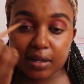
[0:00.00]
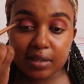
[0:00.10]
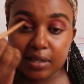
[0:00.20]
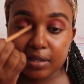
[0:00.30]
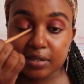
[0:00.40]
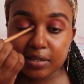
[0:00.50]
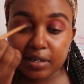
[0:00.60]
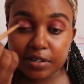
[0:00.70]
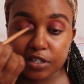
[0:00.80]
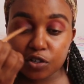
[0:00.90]
in this
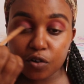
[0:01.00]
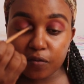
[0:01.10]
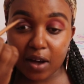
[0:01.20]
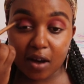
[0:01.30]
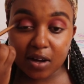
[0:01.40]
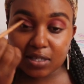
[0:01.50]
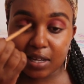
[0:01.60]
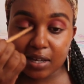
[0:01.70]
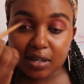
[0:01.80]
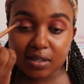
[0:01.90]
generation of ours,
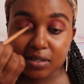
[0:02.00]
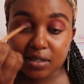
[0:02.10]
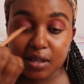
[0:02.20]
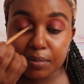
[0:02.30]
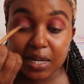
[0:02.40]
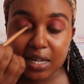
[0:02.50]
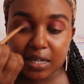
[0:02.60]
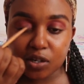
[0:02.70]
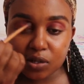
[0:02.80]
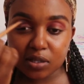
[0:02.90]
like, is it the
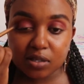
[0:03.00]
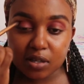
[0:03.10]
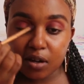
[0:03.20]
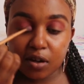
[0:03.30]
millennials?